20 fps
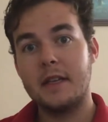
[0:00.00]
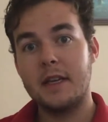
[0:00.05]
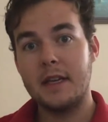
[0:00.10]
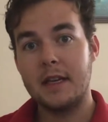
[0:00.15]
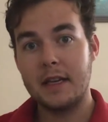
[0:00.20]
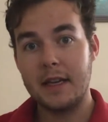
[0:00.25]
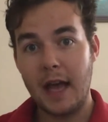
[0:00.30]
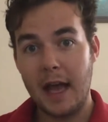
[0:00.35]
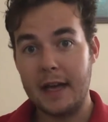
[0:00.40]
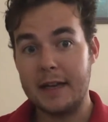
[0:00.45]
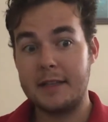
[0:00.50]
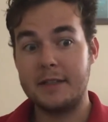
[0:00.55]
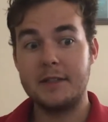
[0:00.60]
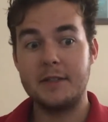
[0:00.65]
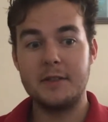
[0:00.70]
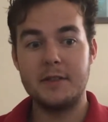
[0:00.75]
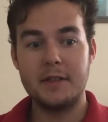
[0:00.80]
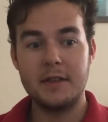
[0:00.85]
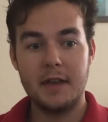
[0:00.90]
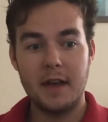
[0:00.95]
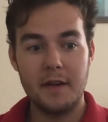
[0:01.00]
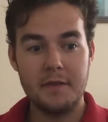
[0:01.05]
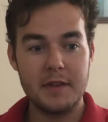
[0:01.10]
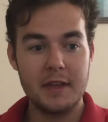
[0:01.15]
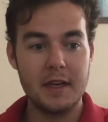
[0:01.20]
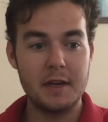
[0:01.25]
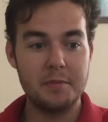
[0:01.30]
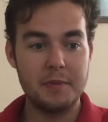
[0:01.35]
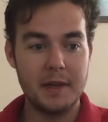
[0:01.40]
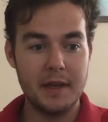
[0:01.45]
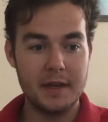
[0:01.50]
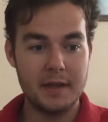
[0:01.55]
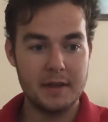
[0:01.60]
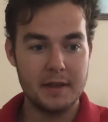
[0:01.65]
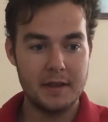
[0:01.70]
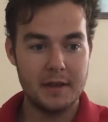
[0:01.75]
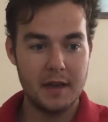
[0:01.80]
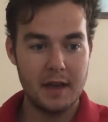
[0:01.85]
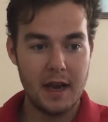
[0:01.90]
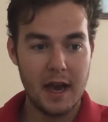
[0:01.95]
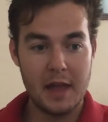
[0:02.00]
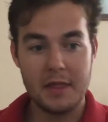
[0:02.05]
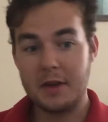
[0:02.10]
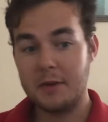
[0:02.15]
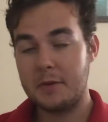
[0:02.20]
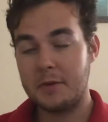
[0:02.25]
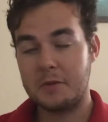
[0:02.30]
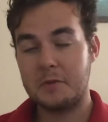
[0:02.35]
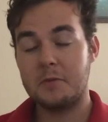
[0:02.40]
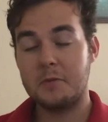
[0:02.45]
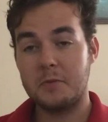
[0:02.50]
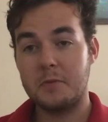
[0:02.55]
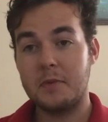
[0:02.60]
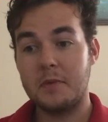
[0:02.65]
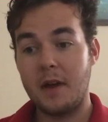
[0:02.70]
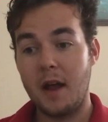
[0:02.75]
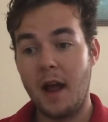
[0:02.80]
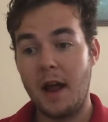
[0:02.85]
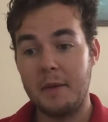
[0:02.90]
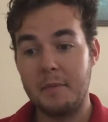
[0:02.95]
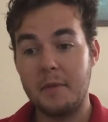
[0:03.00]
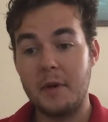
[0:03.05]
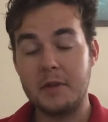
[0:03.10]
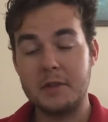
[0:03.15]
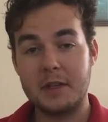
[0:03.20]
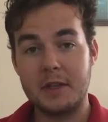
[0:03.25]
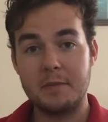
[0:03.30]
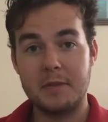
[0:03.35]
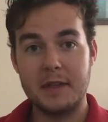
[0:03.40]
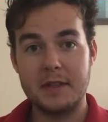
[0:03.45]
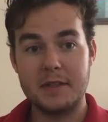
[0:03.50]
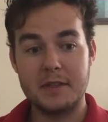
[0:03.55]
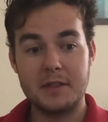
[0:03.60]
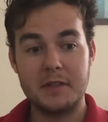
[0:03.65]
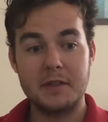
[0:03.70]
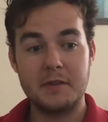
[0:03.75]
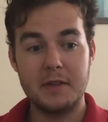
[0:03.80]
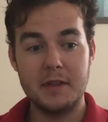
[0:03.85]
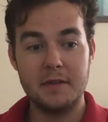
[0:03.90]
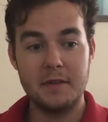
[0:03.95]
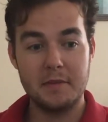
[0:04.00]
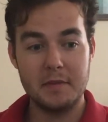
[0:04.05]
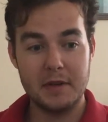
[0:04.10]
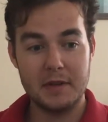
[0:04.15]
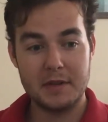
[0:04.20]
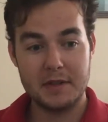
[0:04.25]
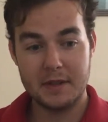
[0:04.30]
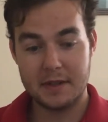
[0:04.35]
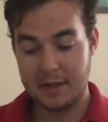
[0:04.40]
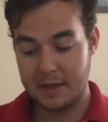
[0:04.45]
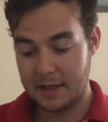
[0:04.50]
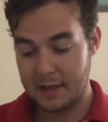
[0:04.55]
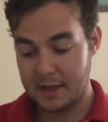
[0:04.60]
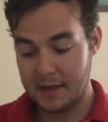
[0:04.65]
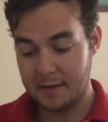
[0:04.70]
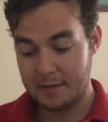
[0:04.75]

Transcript: and attitude of the airplane. And on most airplanes, there's three of them. There's the